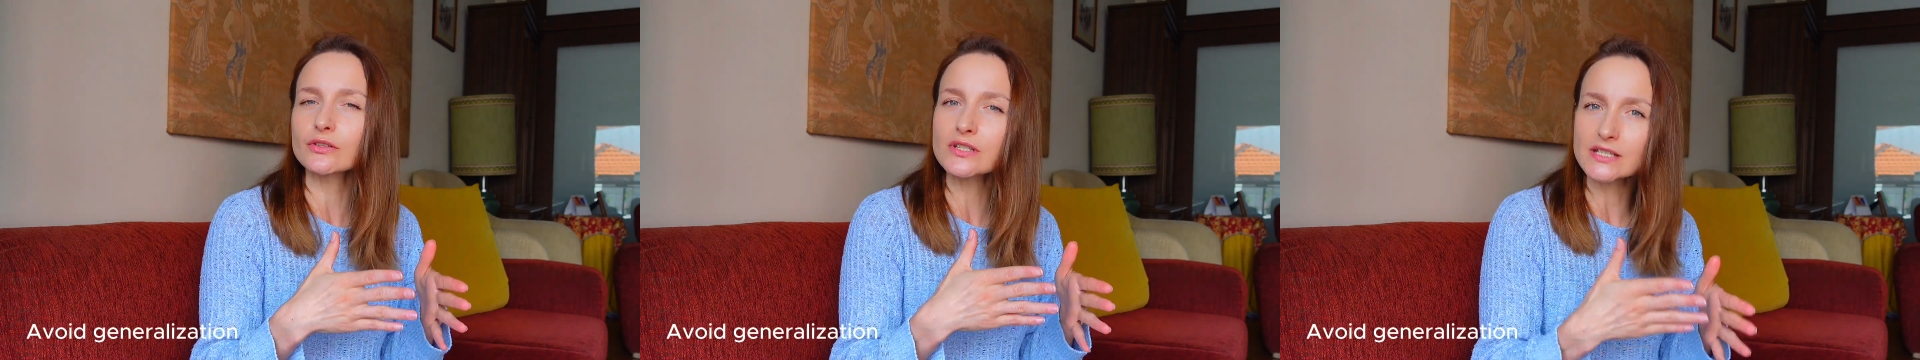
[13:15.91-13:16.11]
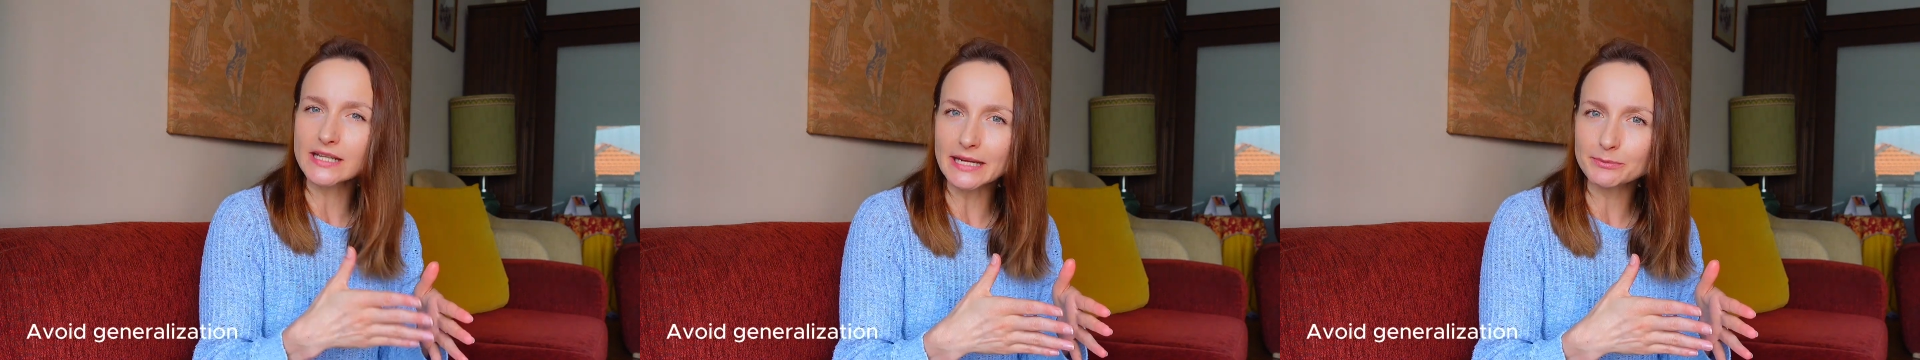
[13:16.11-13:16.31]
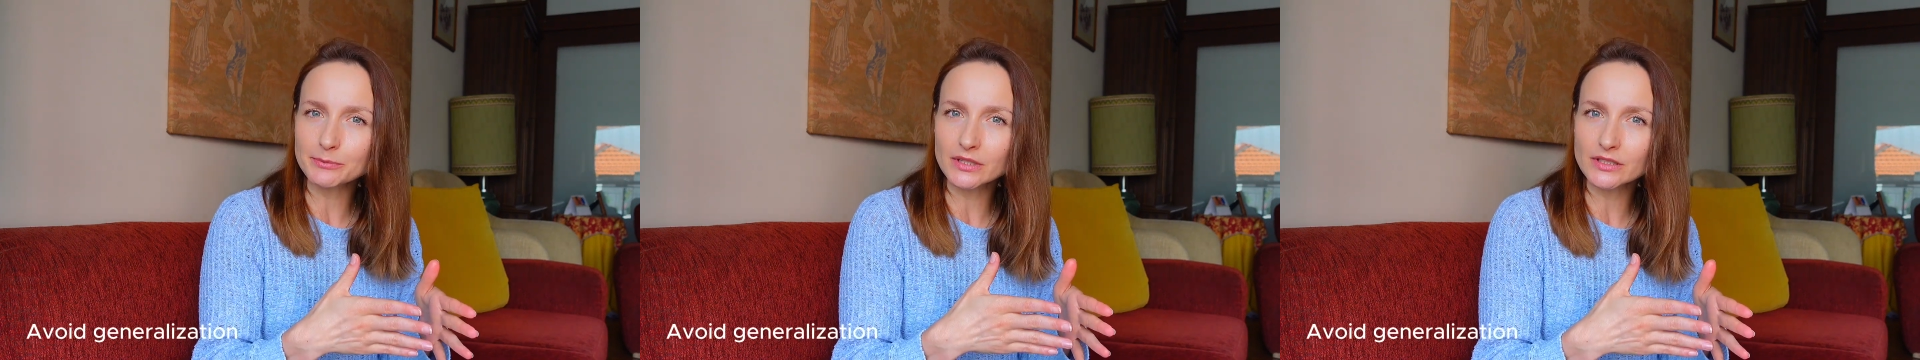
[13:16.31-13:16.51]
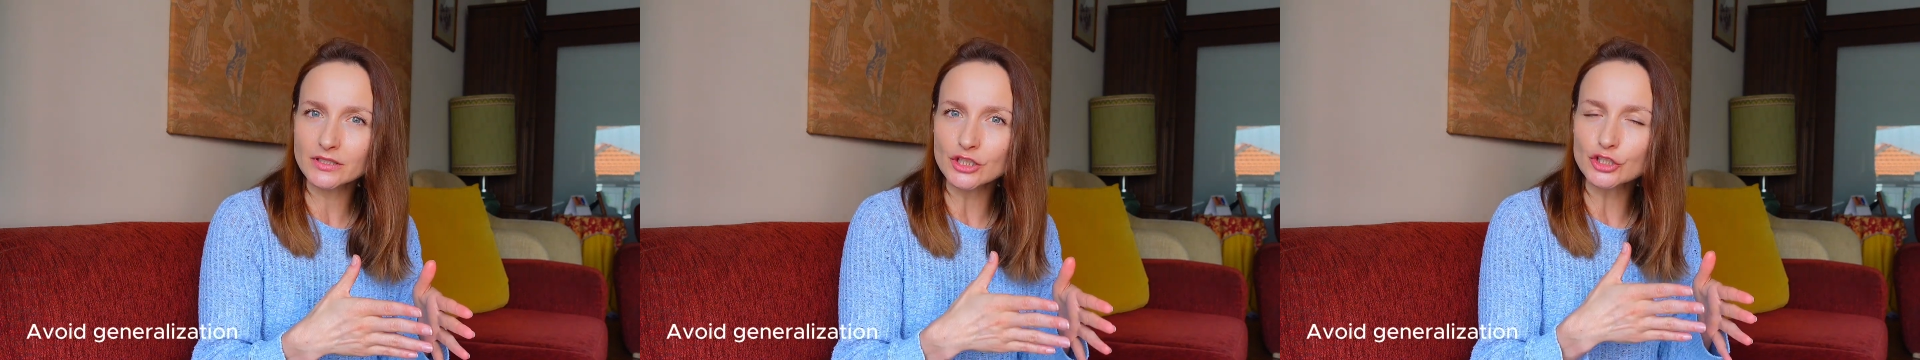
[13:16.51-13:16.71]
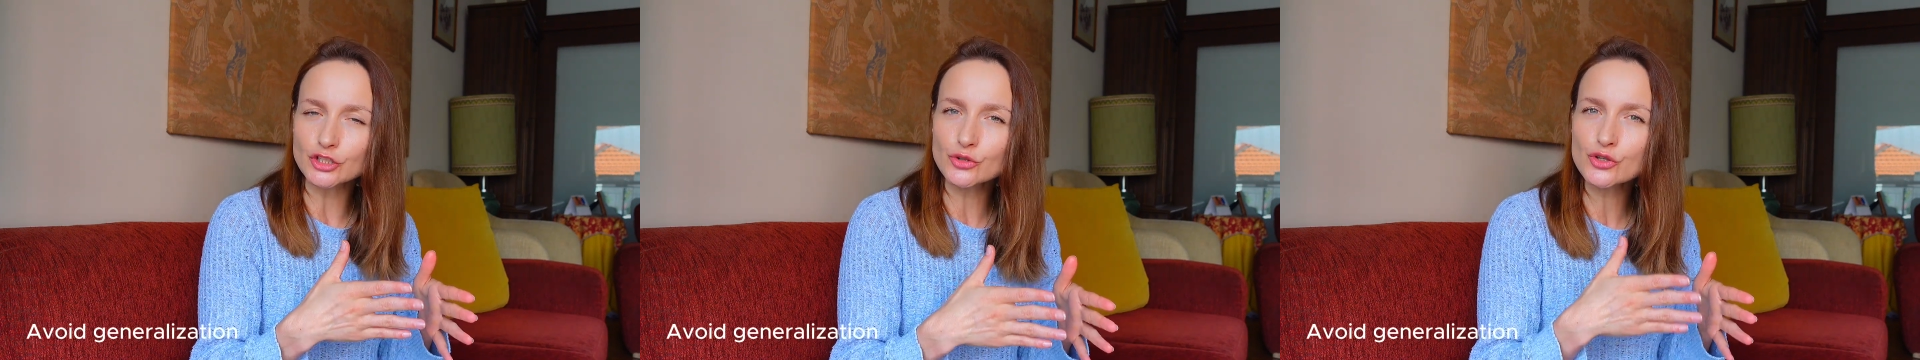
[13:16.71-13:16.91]

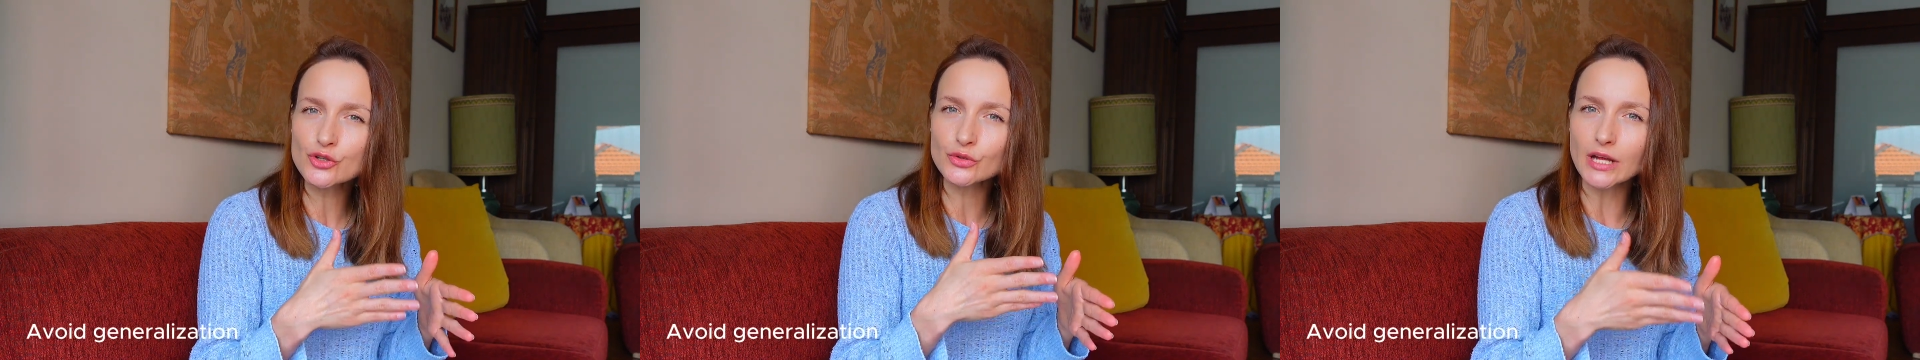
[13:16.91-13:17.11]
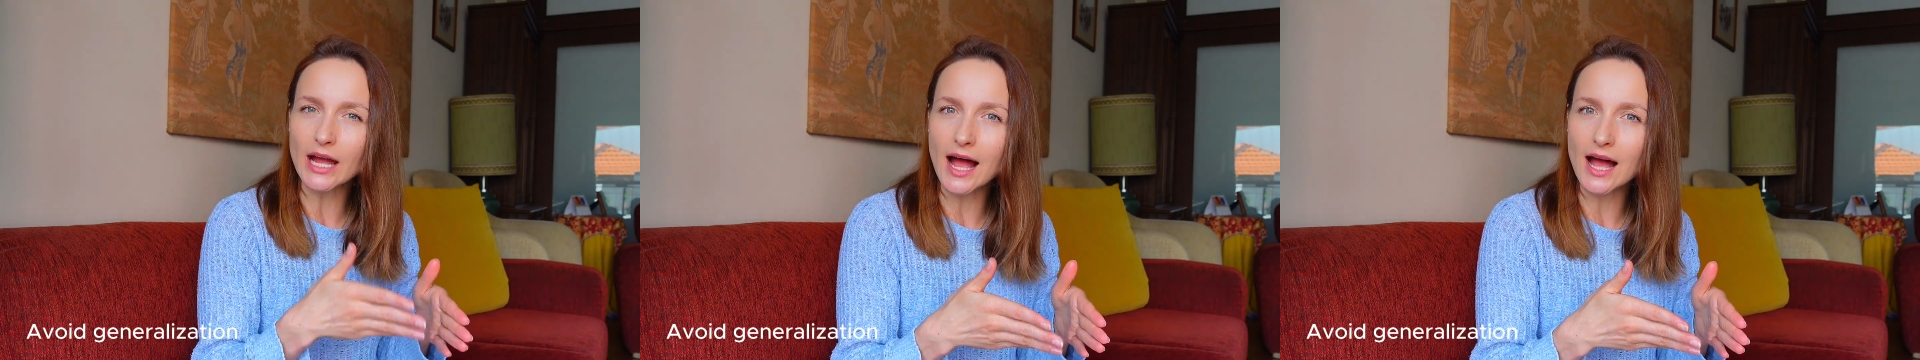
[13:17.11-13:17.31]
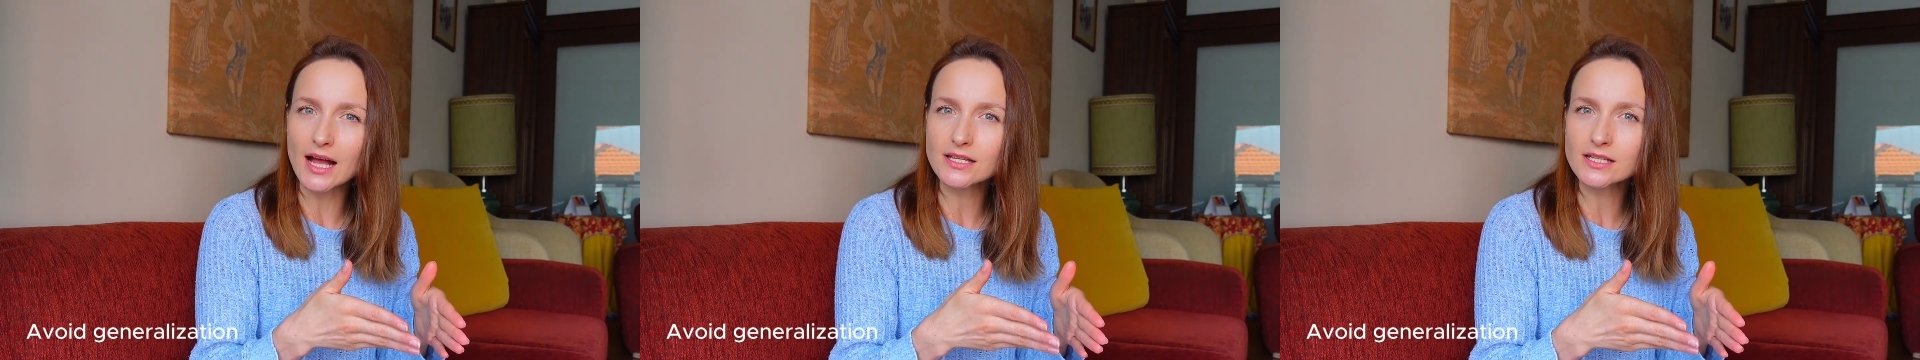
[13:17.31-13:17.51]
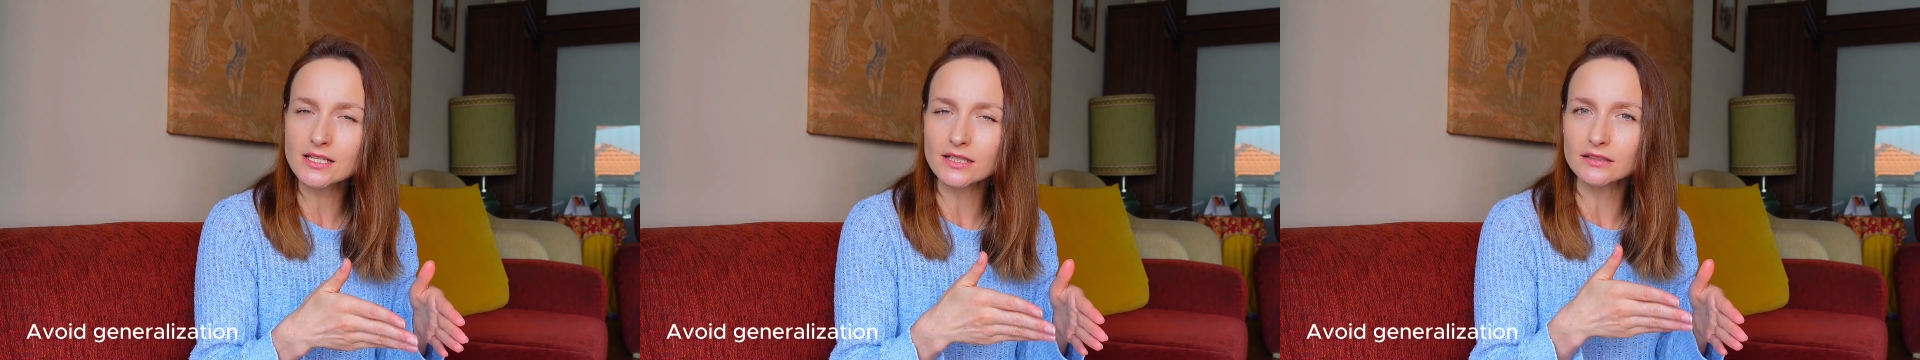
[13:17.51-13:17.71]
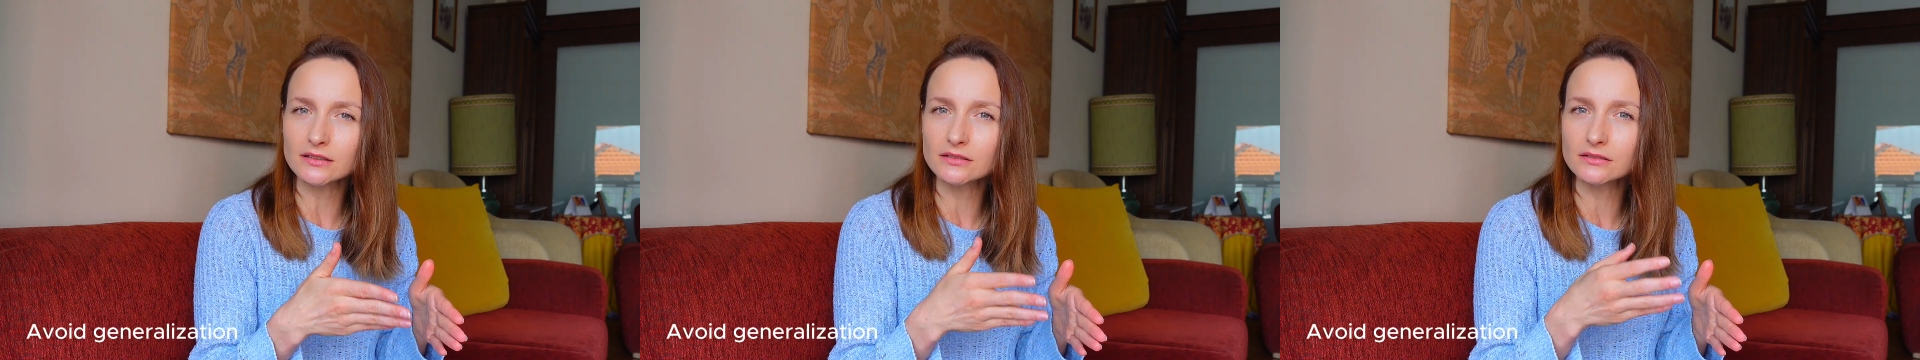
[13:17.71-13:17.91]
statement, you should ask